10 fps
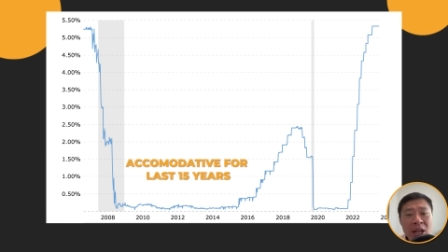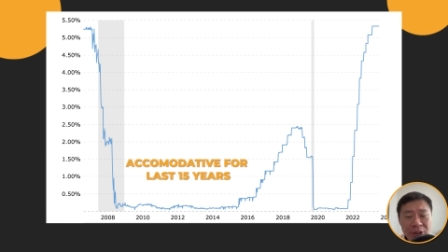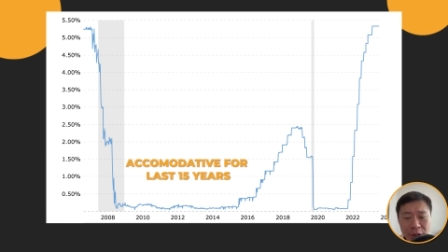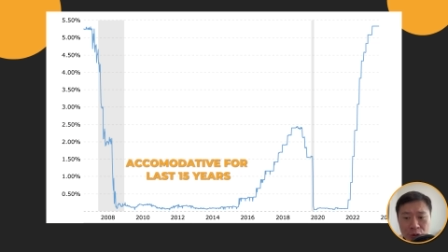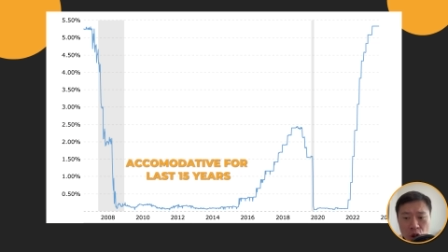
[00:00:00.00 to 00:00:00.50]

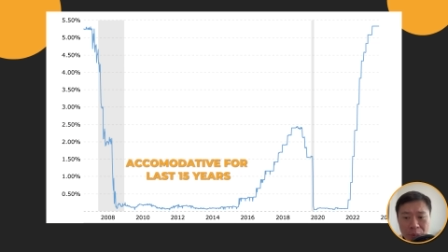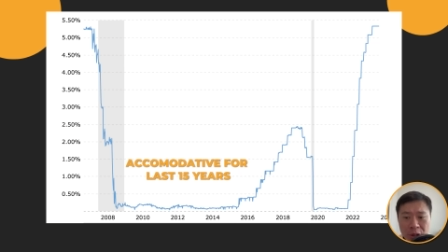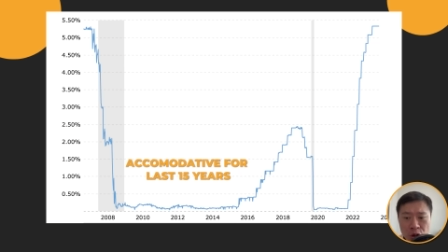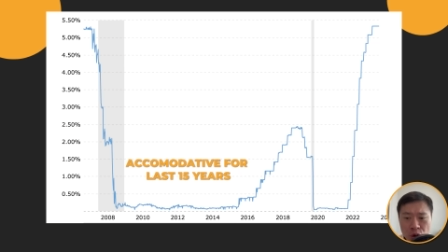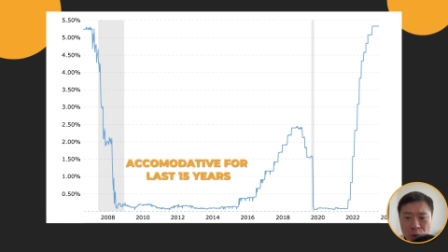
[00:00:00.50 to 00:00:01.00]
They've dropped
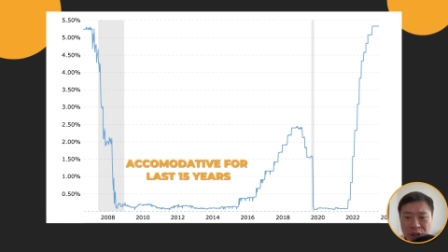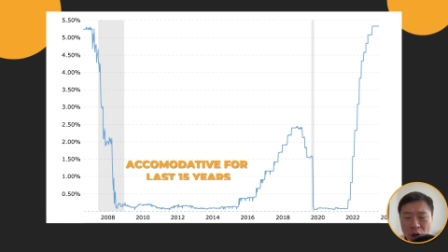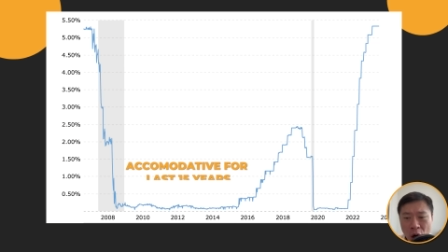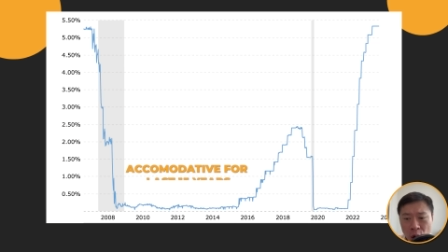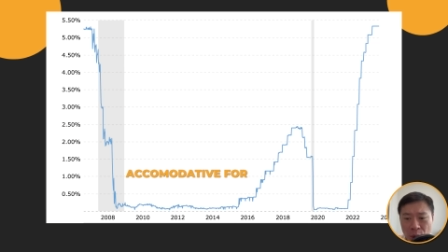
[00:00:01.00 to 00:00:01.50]
interest rates
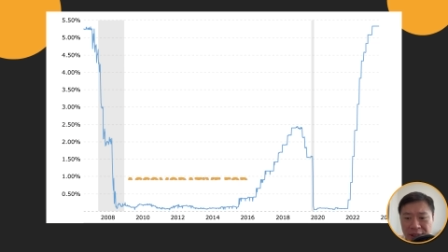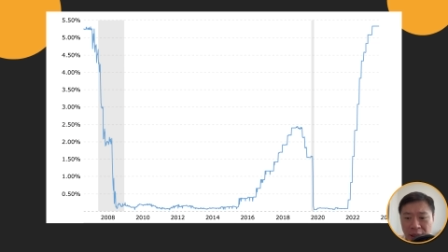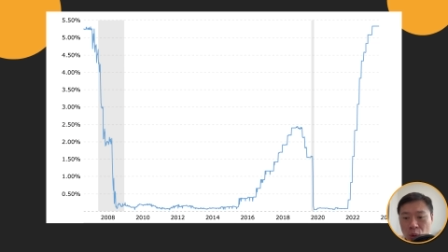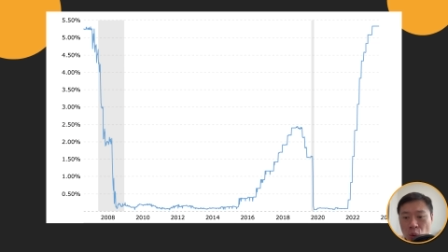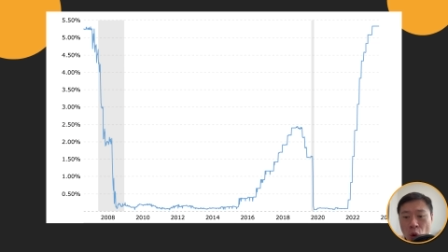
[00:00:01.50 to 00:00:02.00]
all the way
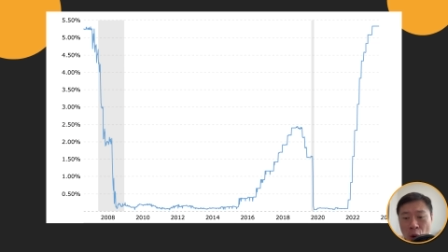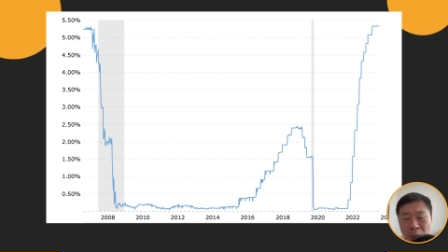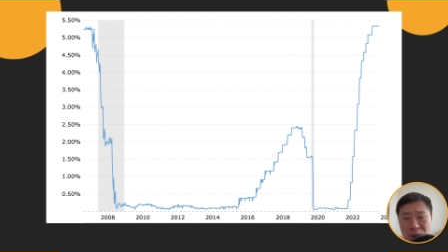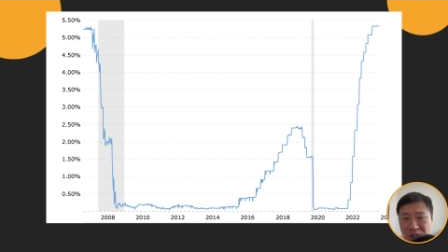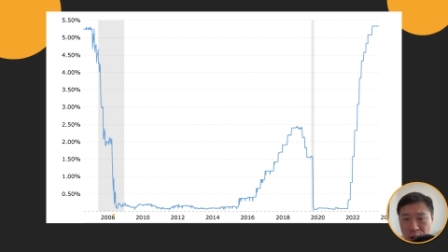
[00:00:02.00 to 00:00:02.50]
down to
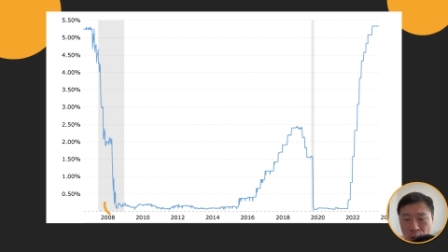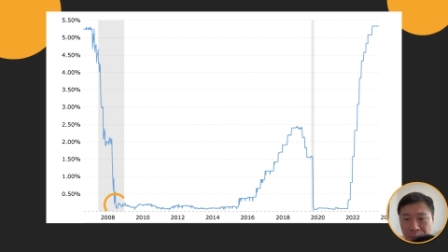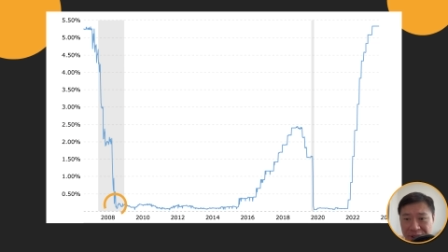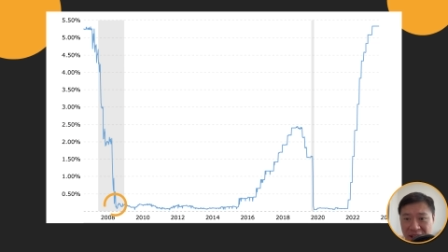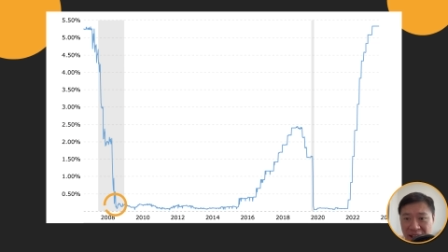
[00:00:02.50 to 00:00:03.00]
almost
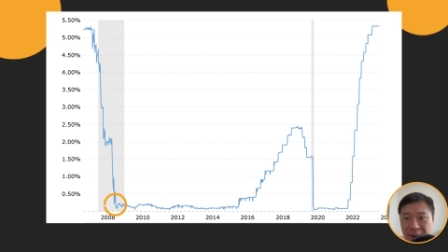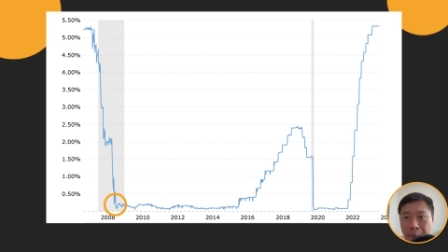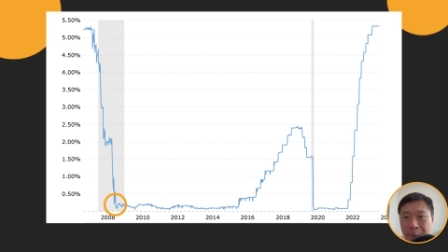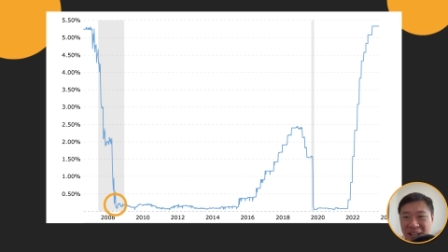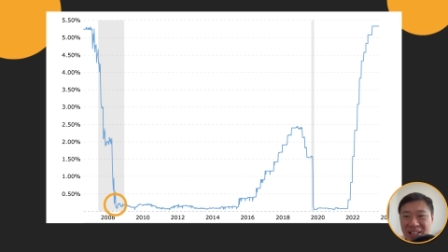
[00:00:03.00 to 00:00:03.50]
0%
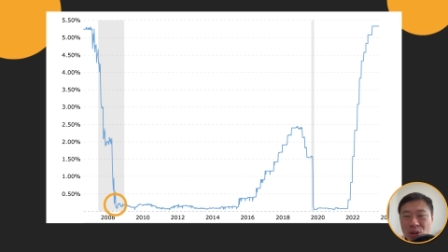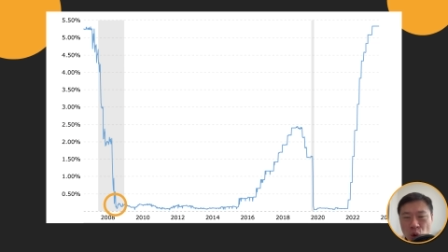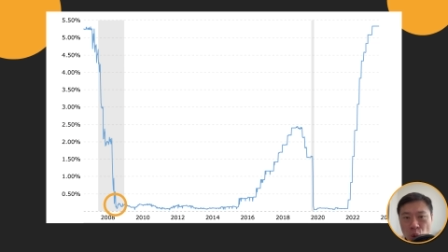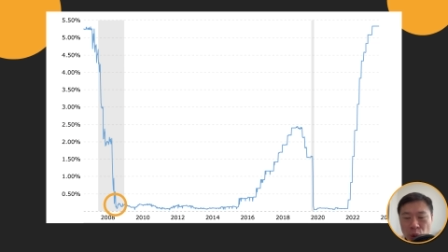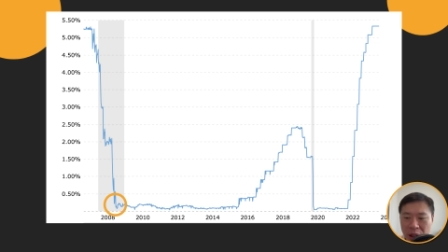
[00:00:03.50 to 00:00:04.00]
back in
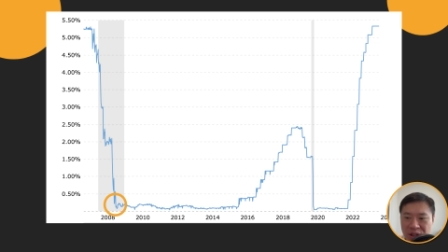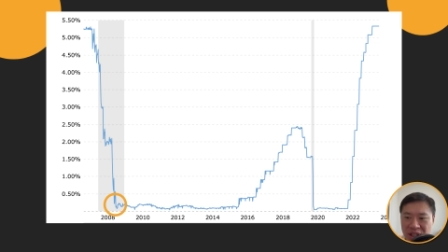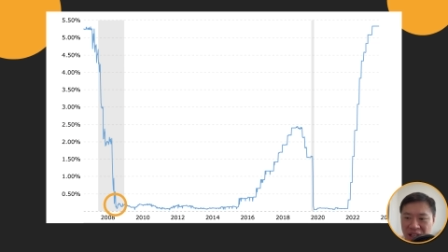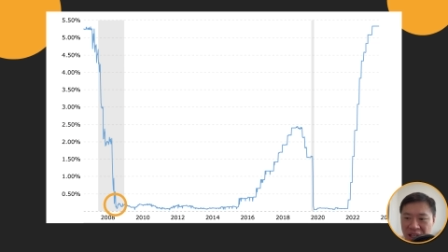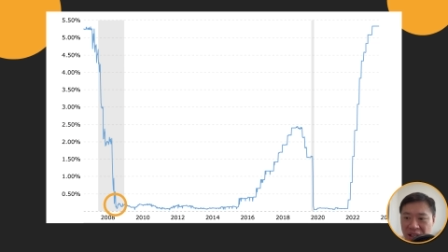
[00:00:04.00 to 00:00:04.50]

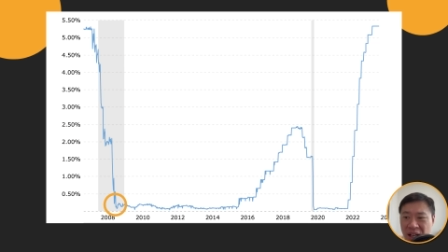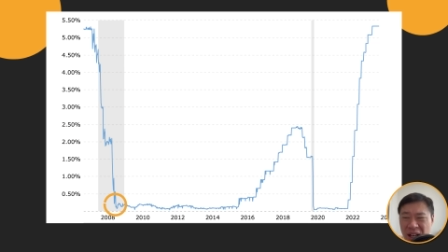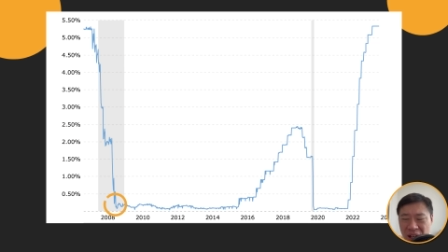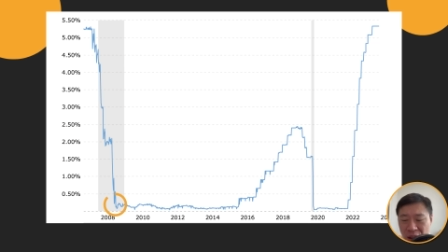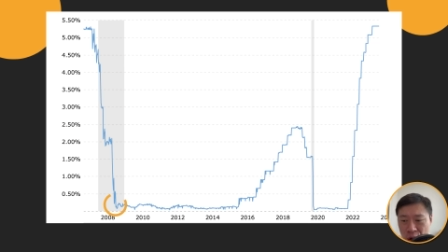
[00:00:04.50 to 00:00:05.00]
2008,
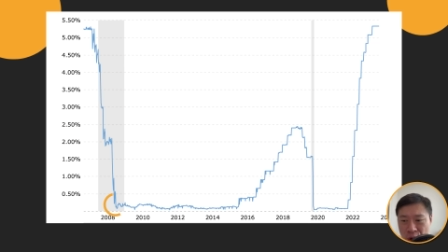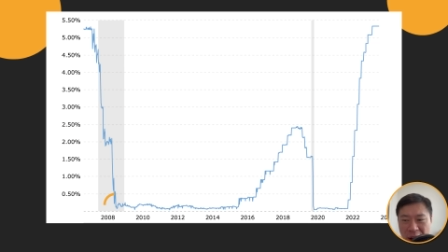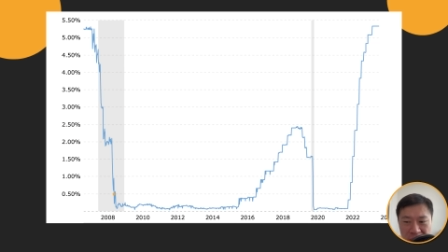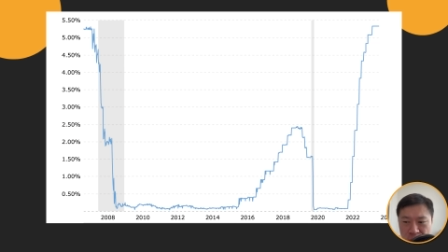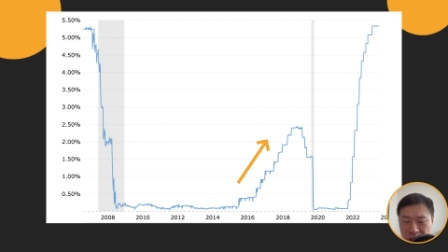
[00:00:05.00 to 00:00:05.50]

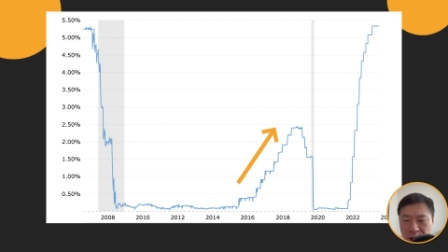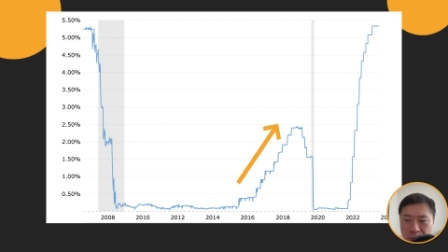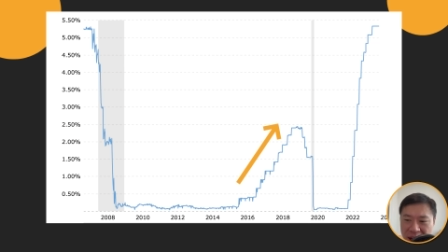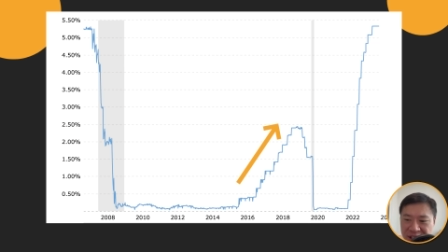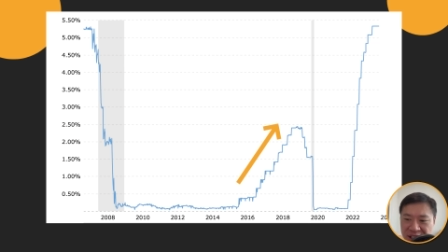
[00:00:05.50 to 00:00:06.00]
gradually
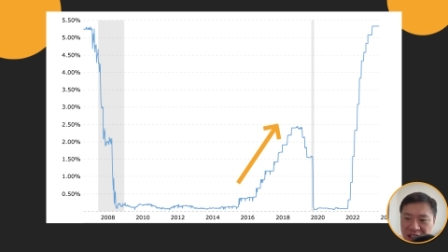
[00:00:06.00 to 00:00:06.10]
raising